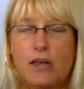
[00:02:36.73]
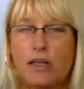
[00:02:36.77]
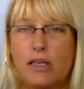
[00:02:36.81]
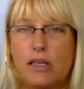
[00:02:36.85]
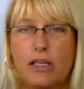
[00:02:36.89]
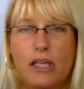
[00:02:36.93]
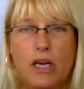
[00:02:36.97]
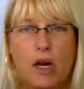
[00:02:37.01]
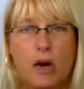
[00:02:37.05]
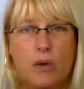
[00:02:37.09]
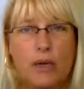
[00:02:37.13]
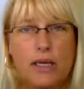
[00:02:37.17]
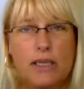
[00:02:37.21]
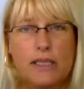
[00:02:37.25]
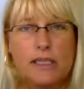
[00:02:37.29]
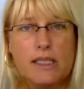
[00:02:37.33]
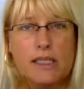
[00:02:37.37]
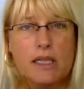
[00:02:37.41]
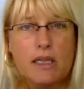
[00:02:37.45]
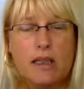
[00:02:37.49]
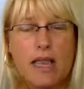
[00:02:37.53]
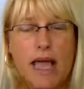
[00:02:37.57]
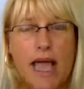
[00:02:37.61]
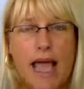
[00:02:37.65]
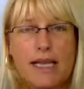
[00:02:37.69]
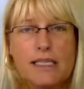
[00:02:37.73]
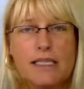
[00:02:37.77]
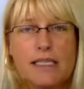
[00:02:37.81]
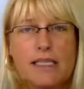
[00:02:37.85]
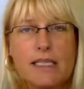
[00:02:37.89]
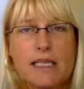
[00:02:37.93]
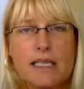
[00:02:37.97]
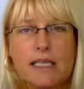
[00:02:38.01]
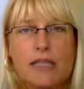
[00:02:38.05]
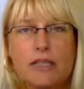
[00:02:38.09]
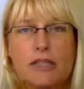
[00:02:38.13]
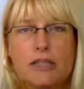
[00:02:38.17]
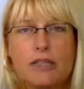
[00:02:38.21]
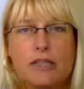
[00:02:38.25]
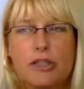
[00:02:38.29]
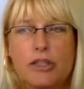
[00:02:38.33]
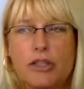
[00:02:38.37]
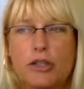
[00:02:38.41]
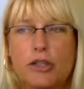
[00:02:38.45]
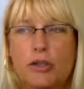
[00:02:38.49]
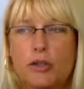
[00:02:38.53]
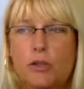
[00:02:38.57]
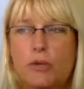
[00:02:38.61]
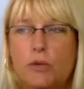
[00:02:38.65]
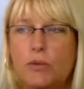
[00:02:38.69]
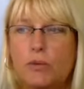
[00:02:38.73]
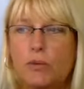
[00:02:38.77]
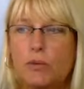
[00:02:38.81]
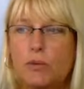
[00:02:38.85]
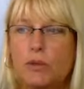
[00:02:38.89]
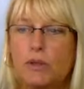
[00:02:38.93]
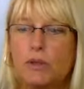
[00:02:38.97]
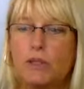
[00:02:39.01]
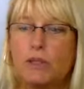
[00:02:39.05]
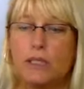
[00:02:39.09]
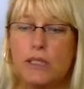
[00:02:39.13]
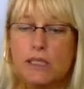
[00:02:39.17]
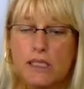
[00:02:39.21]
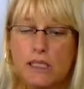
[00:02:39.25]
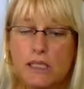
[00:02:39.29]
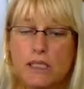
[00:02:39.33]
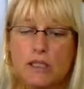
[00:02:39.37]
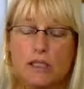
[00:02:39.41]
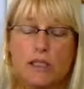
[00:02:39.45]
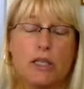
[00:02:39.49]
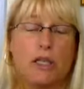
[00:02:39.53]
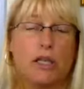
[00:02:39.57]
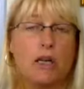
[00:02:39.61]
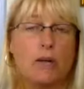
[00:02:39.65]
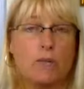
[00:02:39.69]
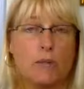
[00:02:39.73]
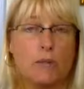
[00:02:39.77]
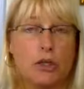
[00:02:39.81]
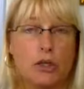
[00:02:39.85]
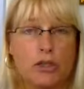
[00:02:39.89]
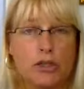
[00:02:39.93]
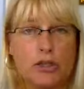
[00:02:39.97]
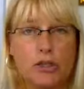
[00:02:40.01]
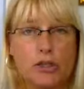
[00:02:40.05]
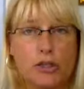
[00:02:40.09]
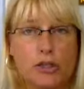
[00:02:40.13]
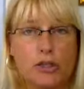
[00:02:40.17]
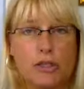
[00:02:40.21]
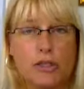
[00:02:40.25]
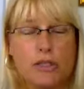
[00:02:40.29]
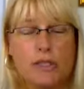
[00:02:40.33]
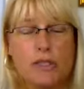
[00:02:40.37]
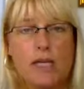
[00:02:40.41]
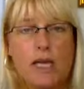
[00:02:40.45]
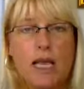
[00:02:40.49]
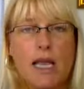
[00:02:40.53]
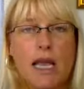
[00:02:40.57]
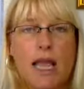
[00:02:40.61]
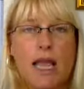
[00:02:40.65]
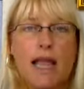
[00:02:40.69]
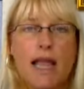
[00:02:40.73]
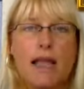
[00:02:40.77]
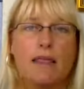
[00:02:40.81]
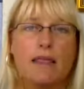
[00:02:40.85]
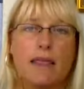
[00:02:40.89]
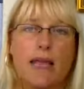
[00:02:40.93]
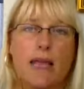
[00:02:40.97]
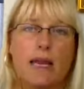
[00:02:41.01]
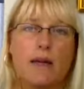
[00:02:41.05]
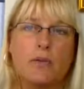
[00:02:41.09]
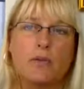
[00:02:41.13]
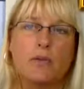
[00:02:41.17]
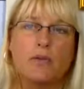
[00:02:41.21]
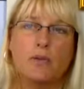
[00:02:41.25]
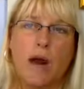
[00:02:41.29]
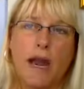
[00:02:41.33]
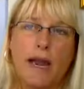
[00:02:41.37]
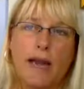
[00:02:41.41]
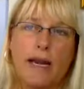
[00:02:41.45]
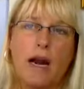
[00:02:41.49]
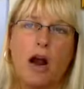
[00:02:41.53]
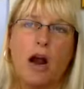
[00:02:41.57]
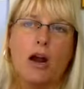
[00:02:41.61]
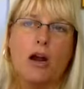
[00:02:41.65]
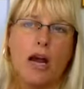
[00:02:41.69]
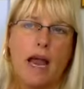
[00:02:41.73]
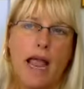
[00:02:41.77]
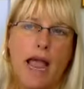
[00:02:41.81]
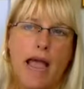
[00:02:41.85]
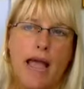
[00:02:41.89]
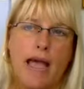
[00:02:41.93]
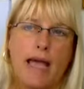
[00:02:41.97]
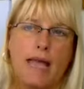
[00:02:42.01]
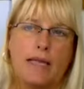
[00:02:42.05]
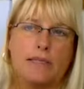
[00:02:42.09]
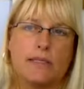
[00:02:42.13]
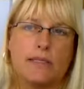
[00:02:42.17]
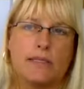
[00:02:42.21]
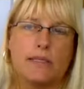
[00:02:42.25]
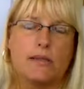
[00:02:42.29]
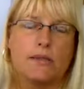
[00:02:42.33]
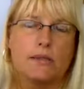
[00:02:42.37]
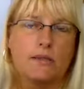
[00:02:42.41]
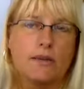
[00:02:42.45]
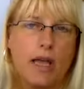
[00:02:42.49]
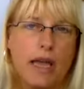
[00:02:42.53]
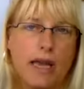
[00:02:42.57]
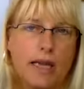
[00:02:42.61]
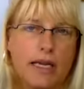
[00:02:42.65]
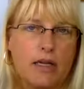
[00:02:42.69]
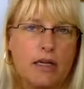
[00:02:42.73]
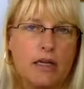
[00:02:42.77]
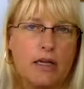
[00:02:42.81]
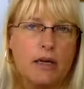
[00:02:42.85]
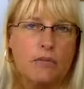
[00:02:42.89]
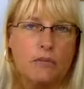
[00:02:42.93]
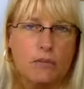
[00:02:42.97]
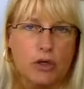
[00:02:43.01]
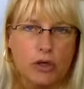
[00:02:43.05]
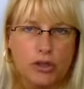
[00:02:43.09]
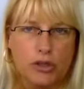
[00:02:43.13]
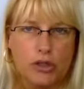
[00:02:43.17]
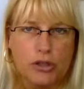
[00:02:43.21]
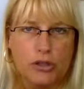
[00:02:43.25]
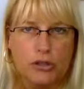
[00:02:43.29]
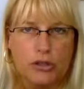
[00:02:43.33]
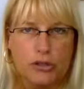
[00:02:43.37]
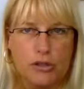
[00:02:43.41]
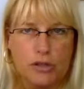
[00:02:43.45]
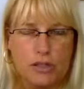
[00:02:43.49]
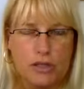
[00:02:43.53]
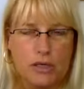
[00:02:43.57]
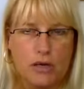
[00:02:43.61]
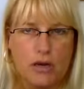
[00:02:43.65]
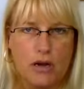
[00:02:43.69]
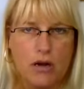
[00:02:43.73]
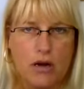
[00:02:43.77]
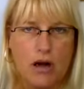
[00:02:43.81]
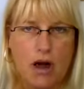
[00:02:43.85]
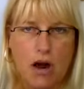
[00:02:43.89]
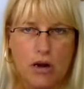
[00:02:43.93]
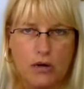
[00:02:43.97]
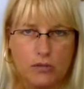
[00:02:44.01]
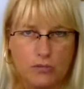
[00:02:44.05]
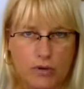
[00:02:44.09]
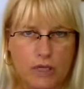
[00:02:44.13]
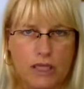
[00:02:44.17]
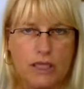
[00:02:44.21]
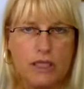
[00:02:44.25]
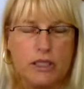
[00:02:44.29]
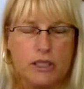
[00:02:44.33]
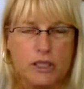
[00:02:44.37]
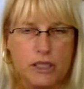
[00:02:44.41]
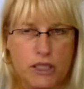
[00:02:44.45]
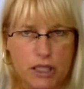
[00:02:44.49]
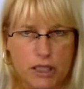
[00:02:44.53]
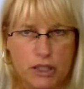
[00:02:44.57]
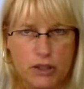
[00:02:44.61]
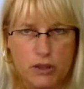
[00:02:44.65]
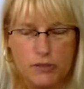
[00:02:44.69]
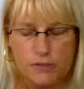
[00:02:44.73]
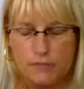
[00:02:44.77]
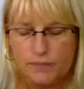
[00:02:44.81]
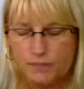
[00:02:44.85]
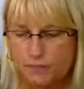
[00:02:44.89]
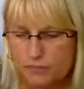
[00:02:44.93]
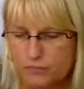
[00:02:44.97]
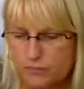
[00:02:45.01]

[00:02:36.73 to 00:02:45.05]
it's classic to listen to commercials and then write our ads like commercials are written too.